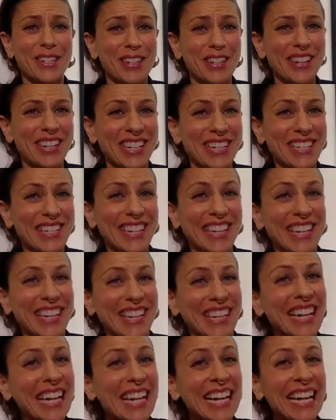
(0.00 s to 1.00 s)
soon as I
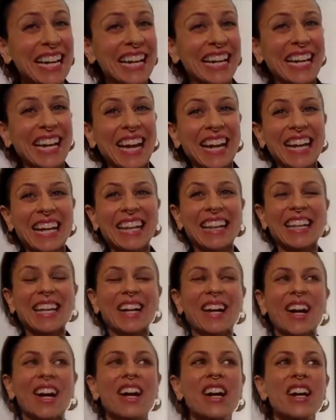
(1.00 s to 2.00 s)
can get it
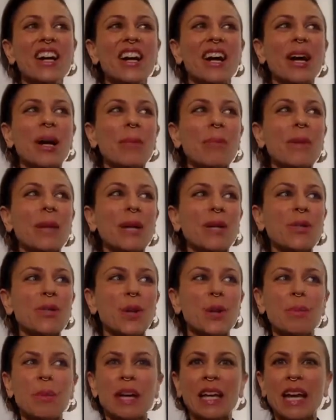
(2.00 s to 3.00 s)
there. It's
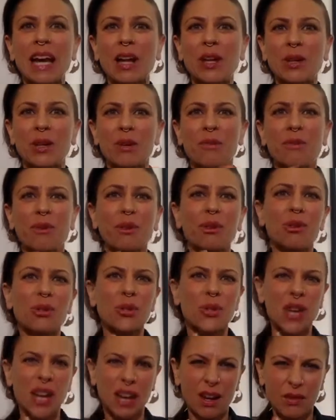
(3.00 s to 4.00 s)
on my calendar for
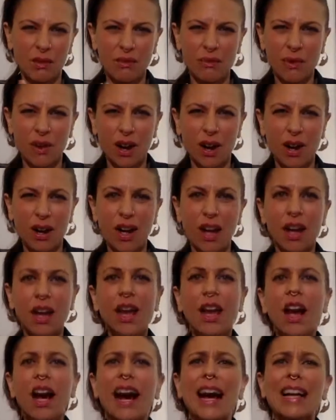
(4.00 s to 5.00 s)
Thursday and
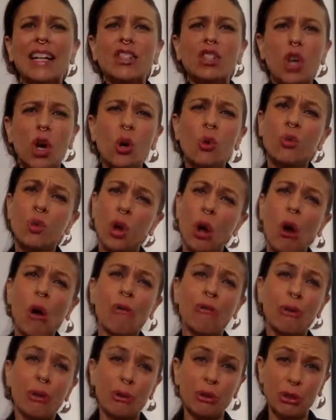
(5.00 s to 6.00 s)
Friday. I don't
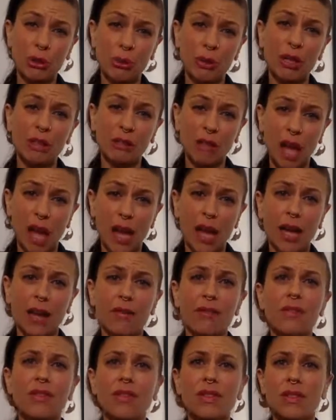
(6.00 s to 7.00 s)
know if I'll do it
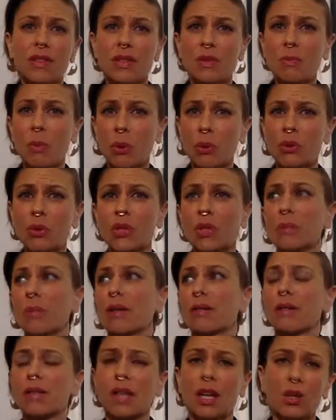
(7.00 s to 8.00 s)
live. It's mostly
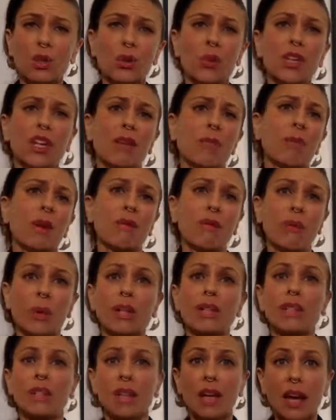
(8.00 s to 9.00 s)
about scheduling and my
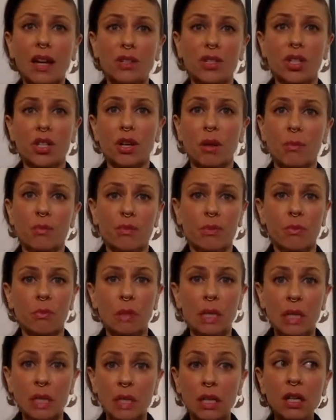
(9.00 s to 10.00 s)
voice and catching up for
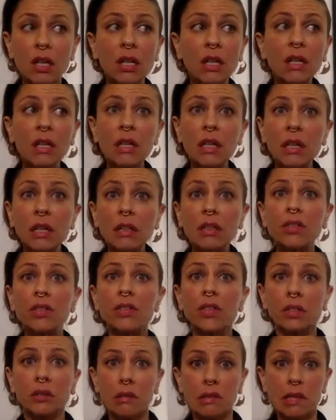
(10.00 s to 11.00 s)
me.
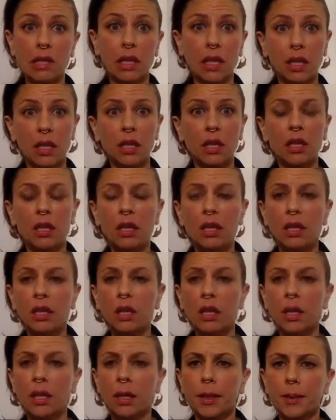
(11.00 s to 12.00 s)
So sick.
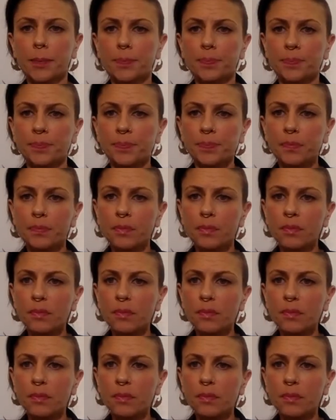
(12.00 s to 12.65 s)
Hi,